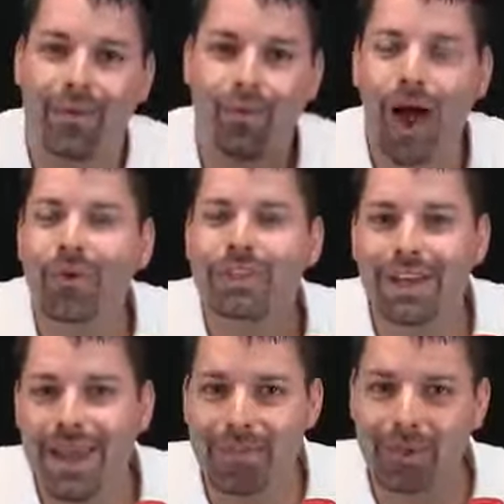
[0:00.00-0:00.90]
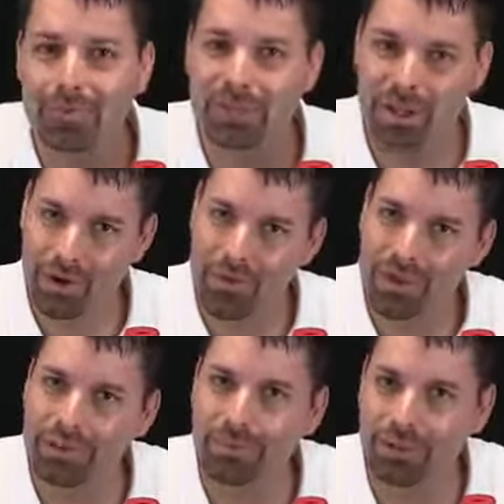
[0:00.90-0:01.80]
Why was I able to blow
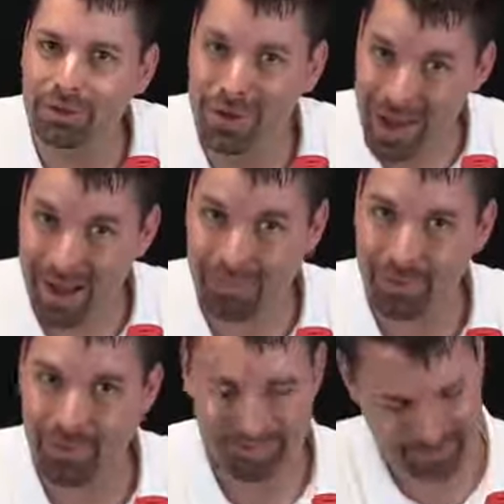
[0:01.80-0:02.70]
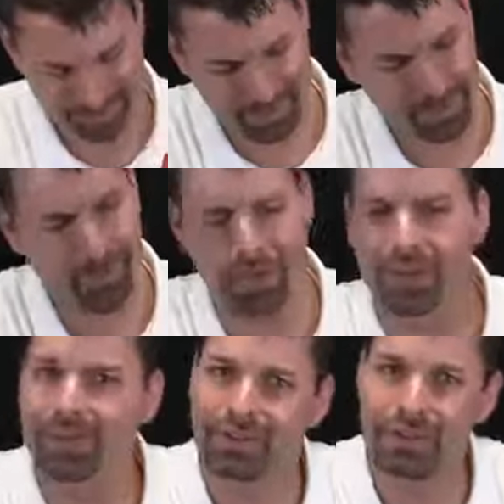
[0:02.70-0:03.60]
this balloon up?
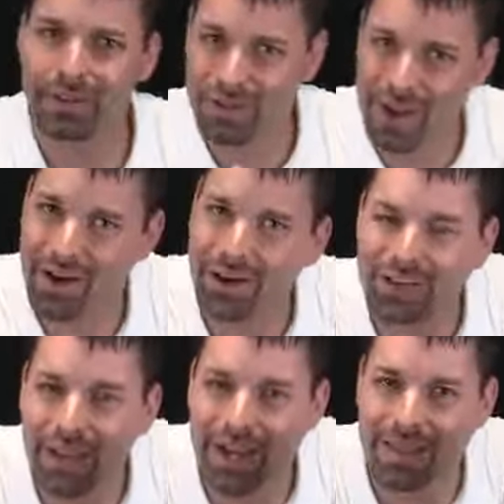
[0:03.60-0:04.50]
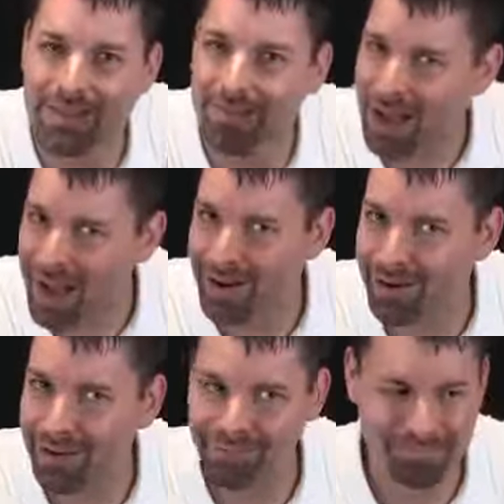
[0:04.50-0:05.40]
Well, there's air inside the
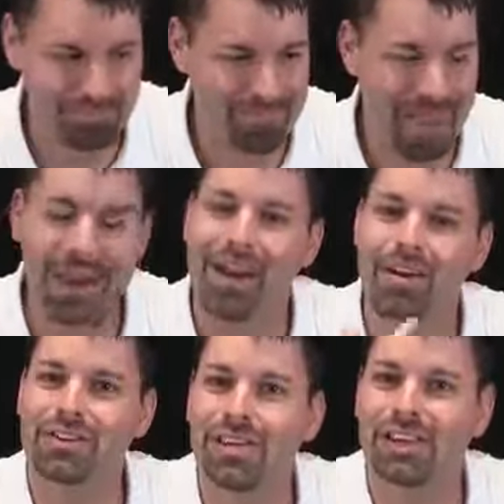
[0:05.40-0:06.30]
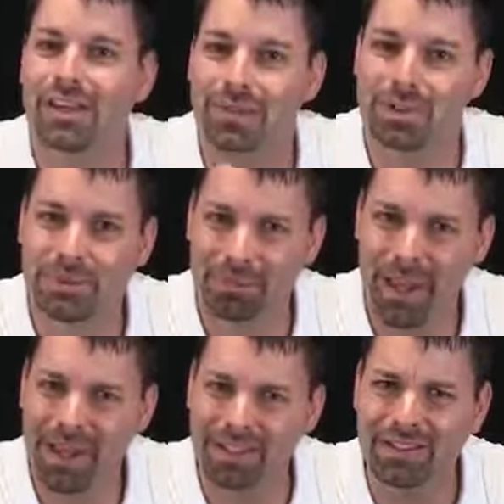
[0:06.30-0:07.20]
bottle. That air is taking up
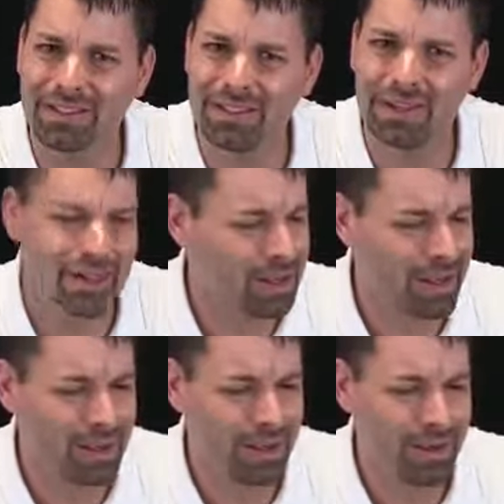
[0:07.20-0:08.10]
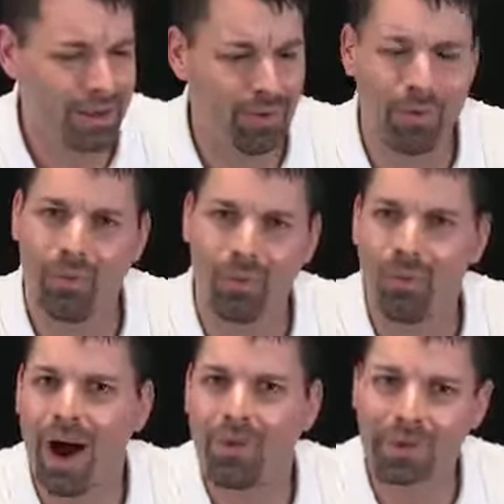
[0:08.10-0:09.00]
space.
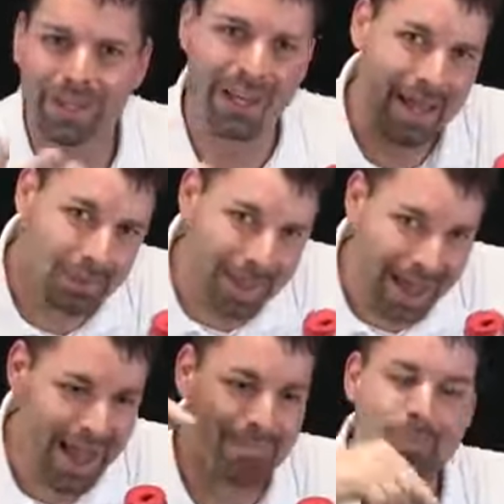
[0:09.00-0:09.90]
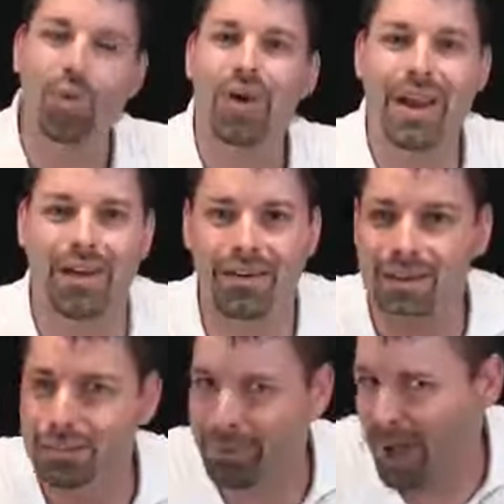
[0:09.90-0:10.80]
Why was I able to add more air to
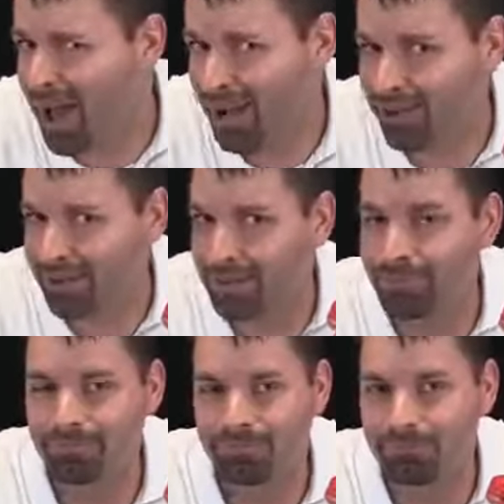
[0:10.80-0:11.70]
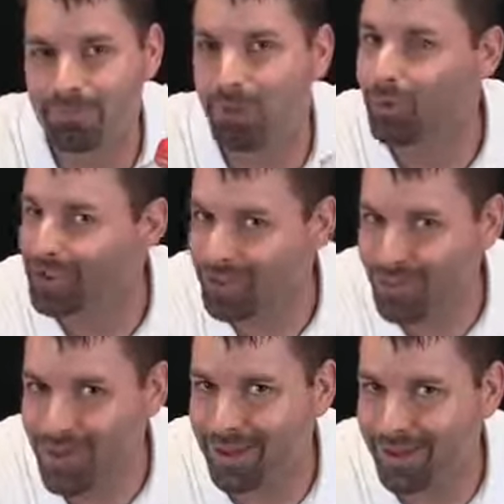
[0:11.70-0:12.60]
this bottle? What do you
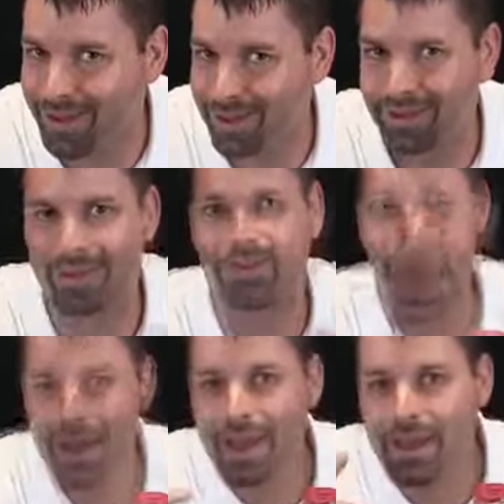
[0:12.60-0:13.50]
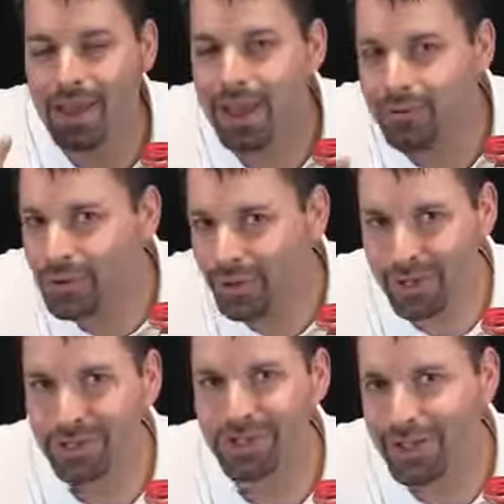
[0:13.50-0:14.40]
think? If you
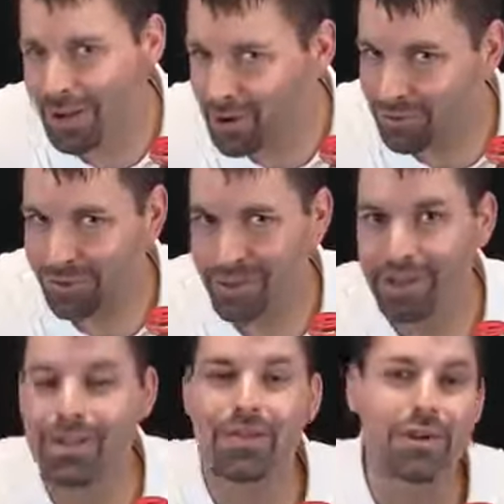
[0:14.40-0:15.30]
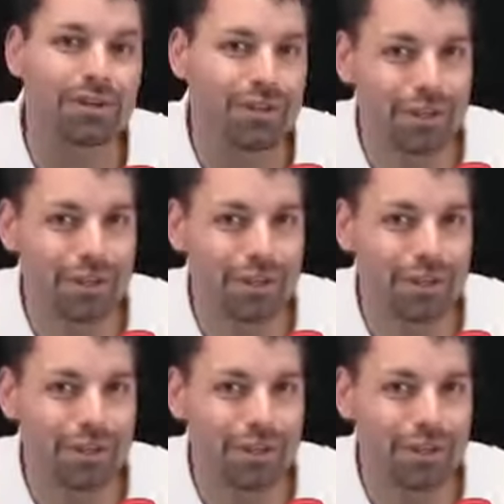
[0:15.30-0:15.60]
listen carefully, there's